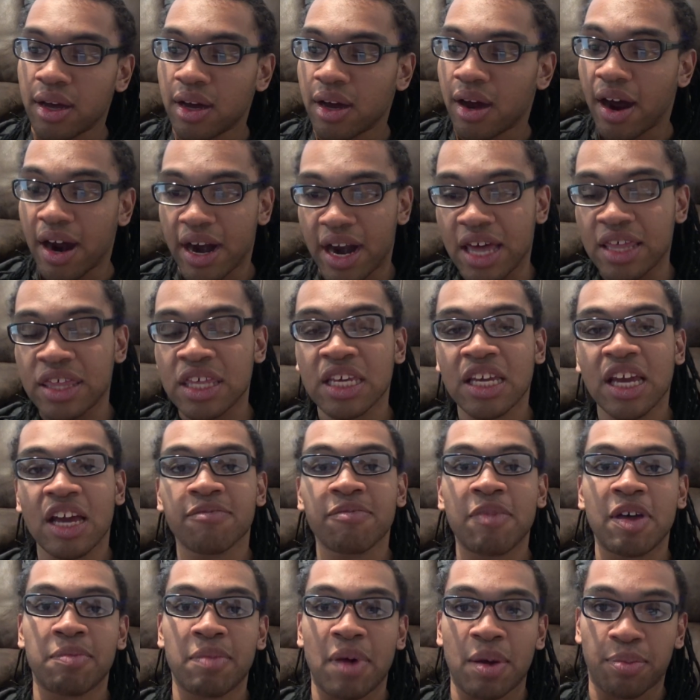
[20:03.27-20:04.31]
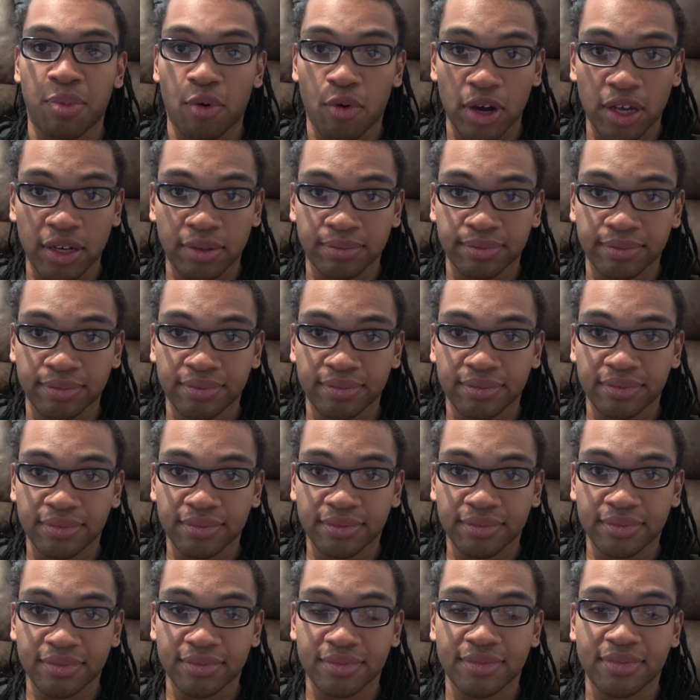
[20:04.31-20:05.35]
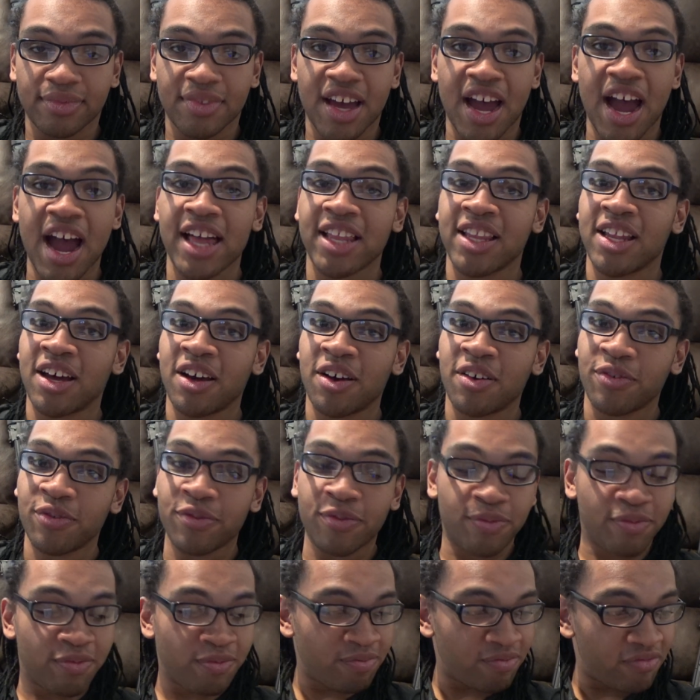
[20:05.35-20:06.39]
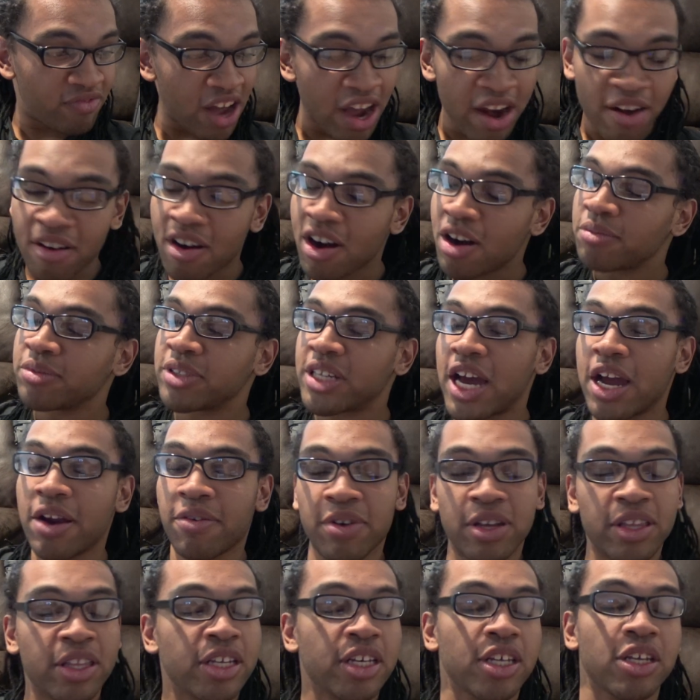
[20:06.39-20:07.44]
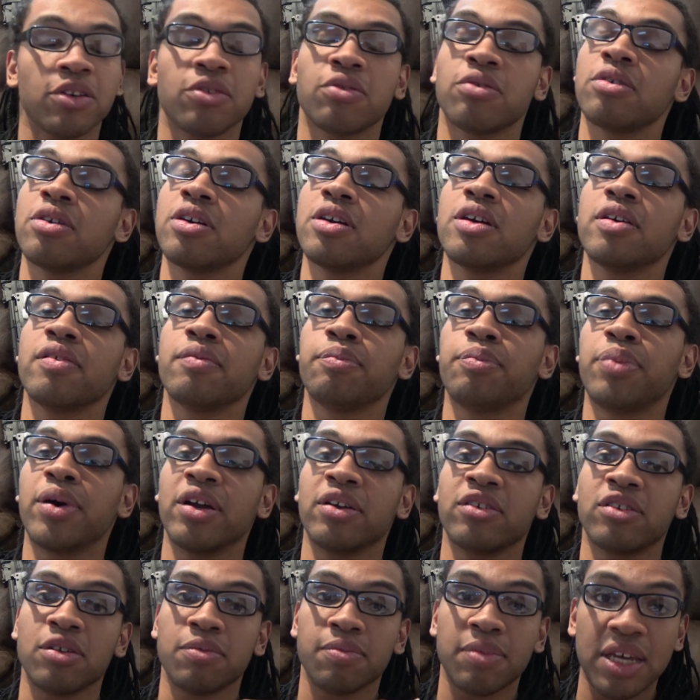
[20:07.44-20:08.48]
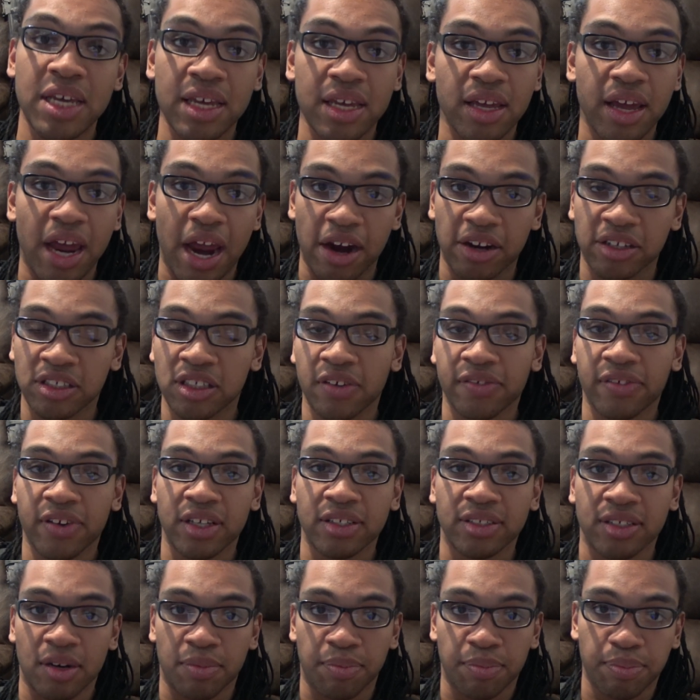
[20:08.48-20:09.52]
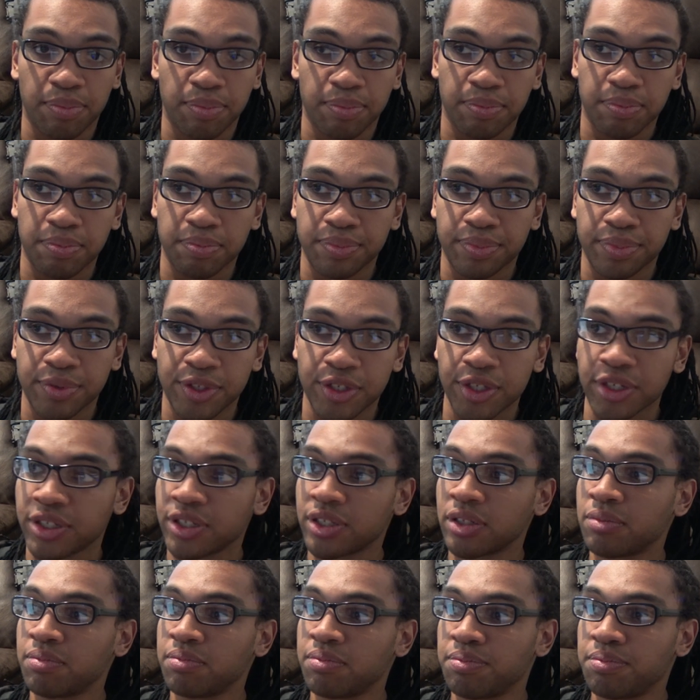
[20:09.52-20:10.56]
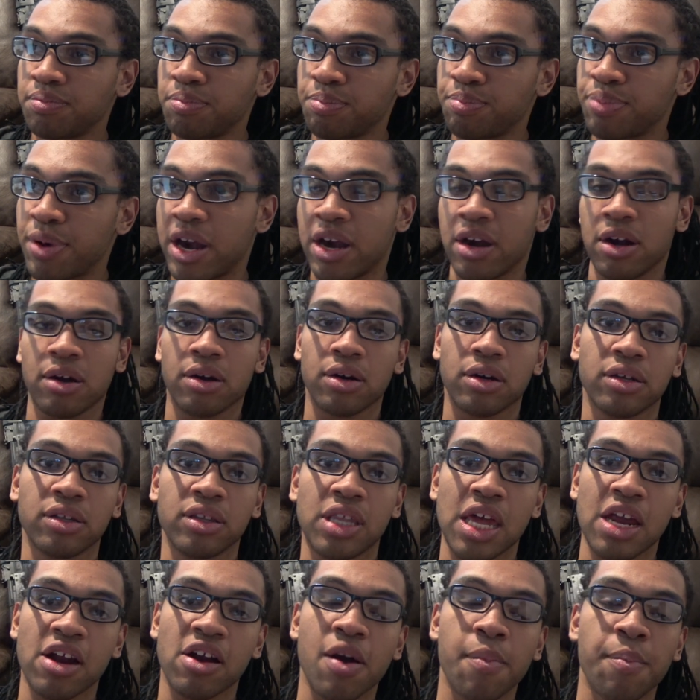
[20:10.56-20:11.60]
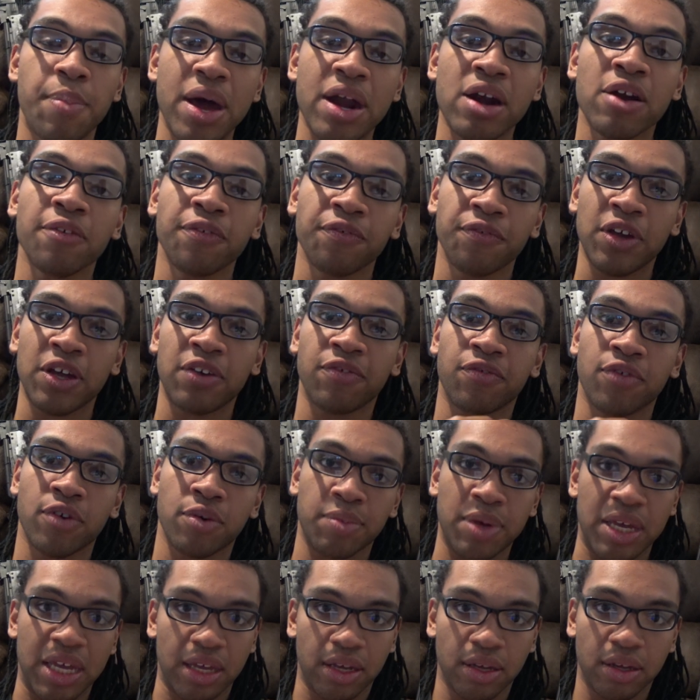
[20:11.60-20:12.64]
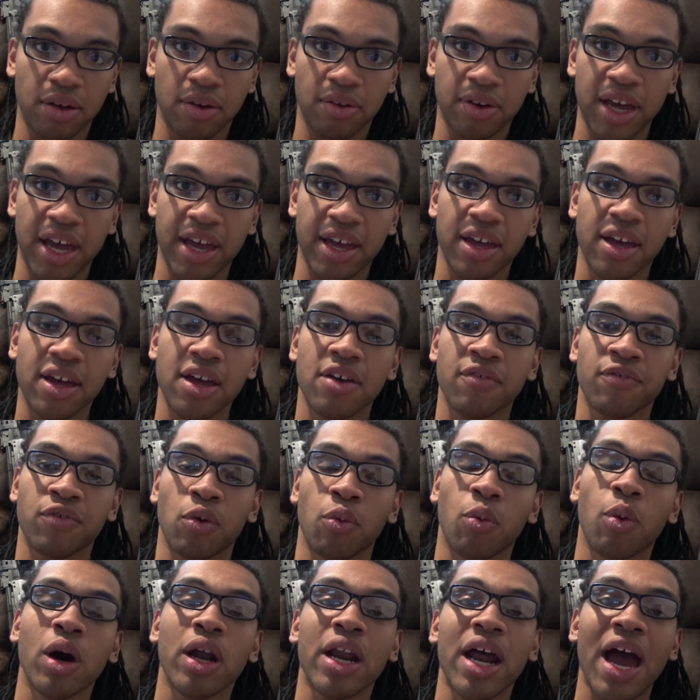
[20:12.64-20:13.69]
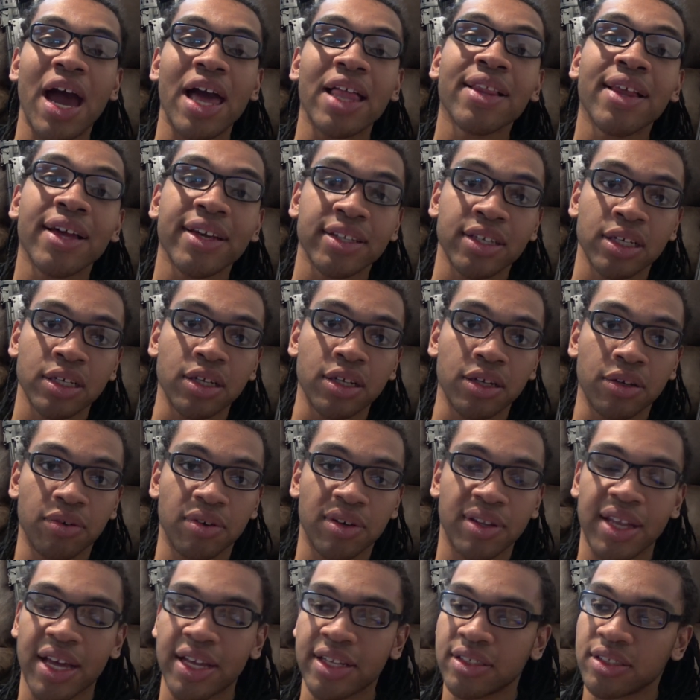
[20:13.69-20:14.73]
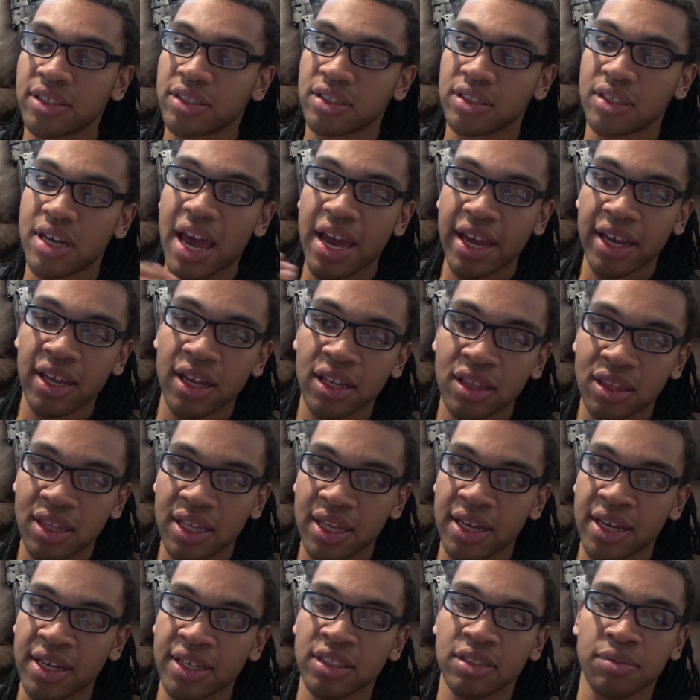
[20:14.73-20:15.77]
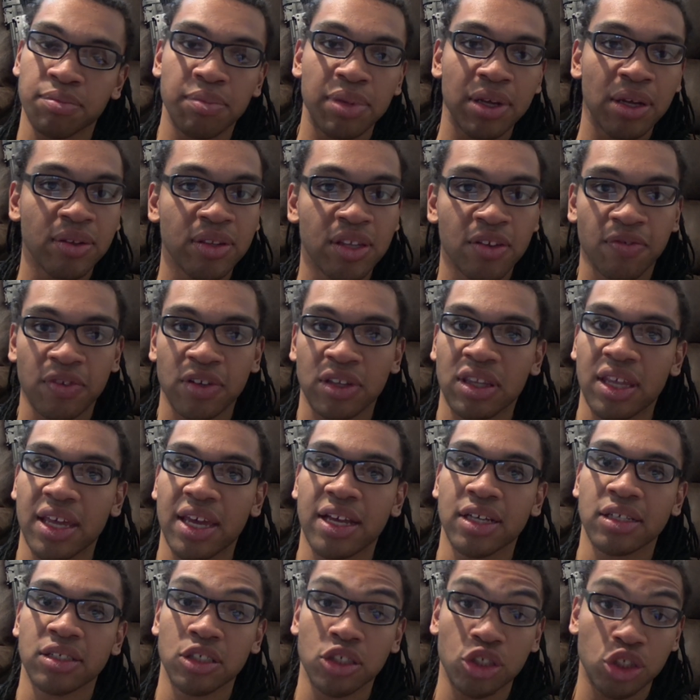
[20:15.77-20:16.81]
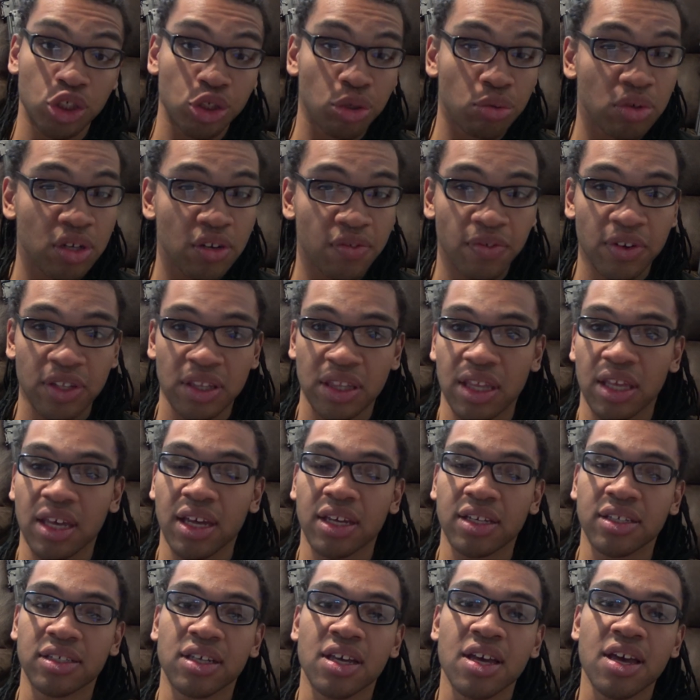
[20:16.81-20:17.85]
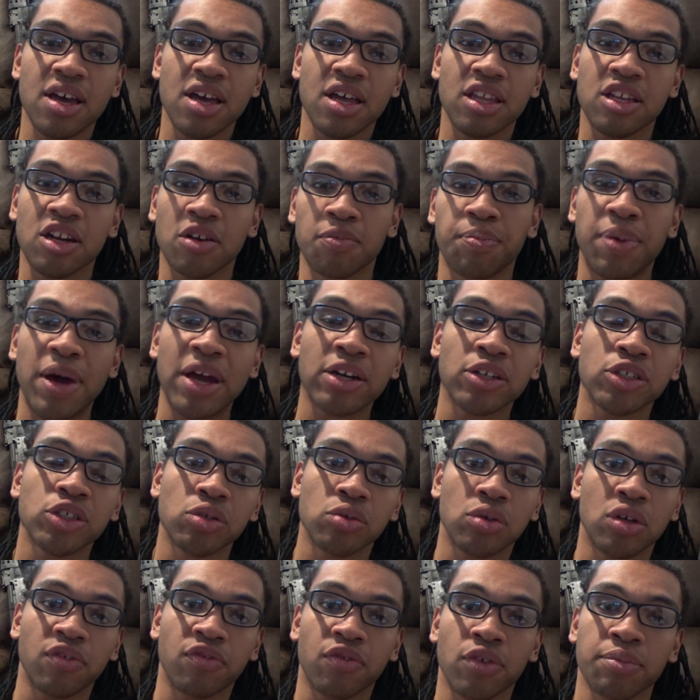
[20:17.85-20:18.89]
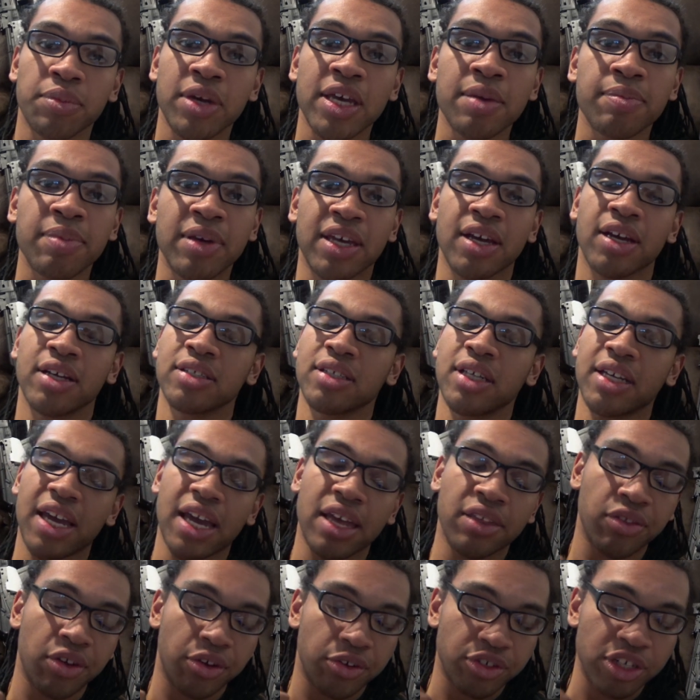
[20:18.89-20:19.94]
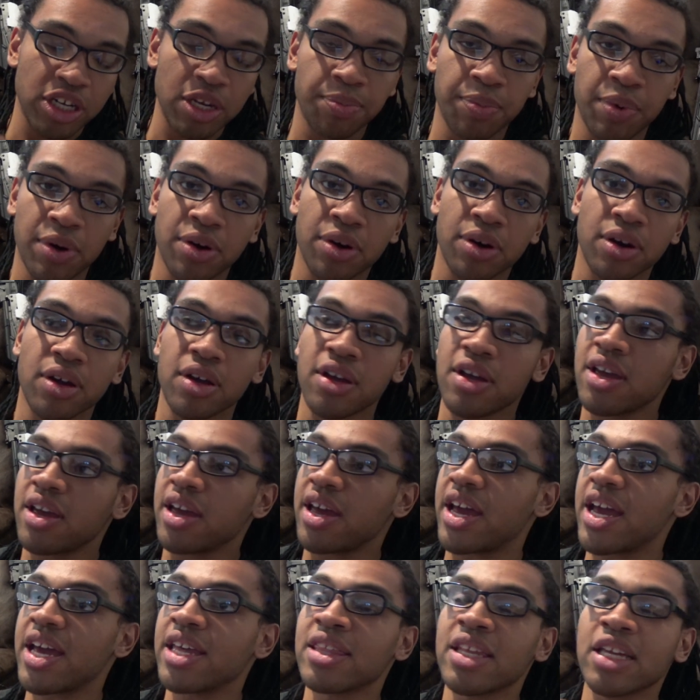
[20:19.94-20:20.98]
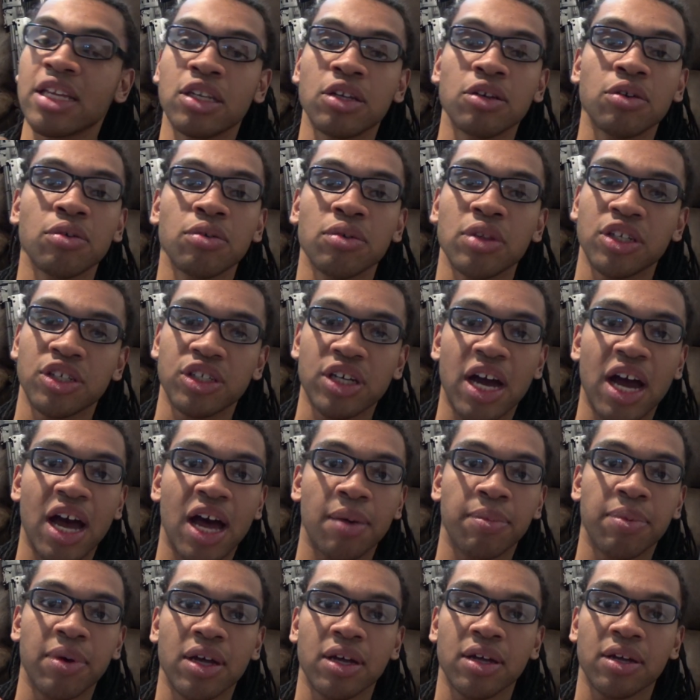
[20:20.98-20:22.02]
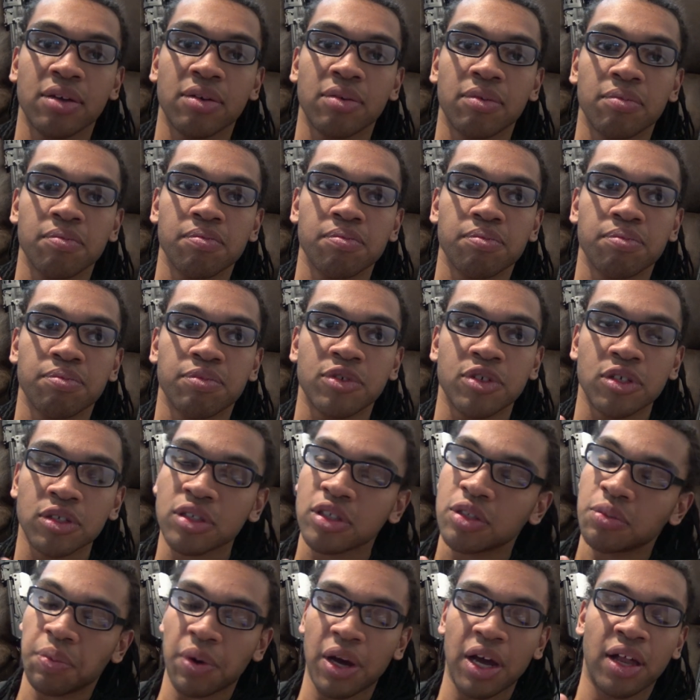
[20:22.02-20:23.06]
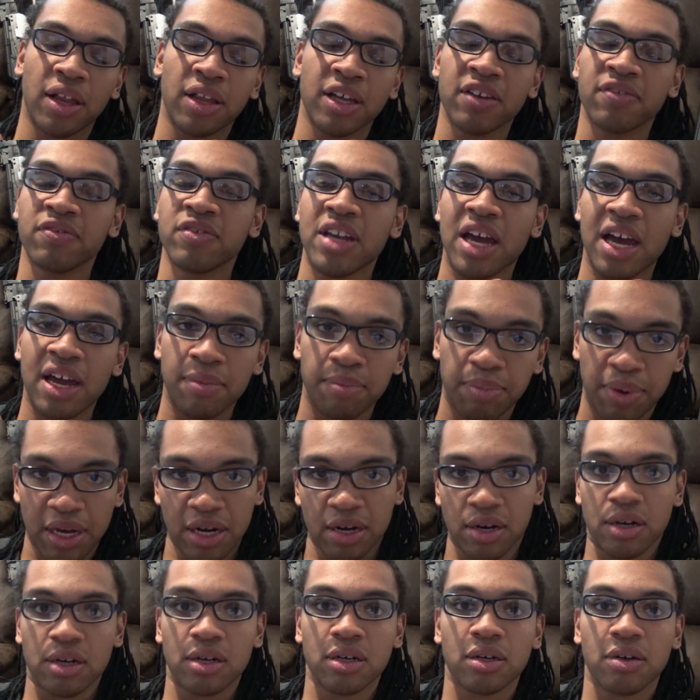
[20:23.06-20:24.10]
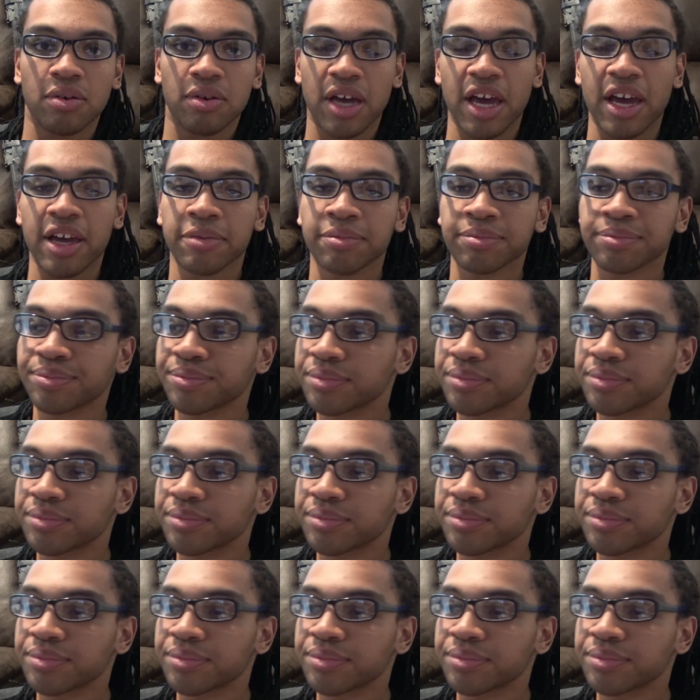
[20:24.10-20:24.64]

All right, I think I've made my point. I love firearms. I really do. But to me, airsoft guns are just better. They are a better fit for me, okay? For what I like to do, and that's tech on things and build different things and shoot different things, they're better suited for me because, again, they're cheaper and they do the job just as well, if not better, okay?